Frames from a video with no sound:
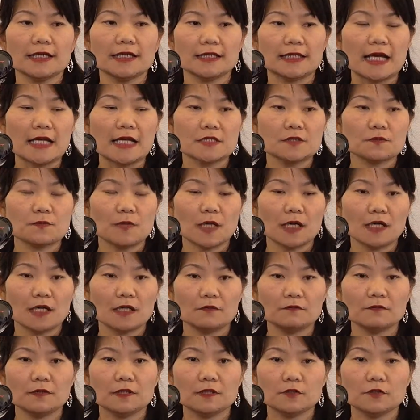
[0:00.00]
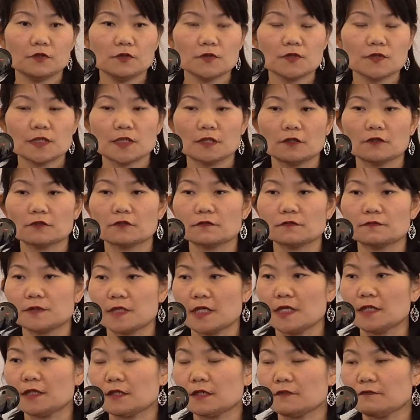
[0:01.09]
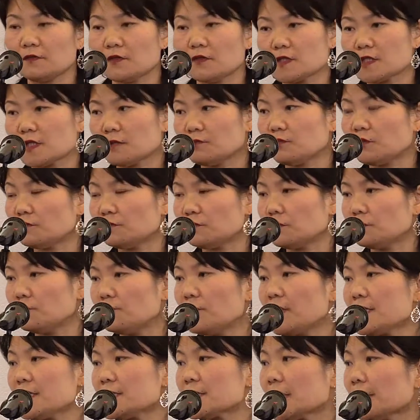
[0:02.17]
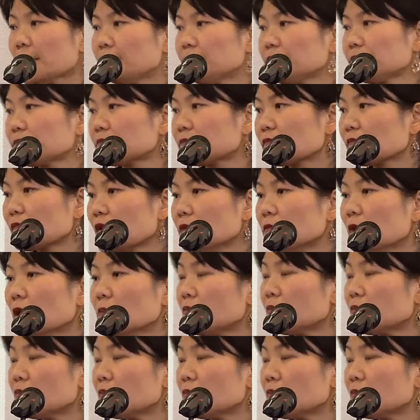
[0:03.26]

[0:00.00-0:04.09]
That's why we use a lot of data, for example, from PISA. Well,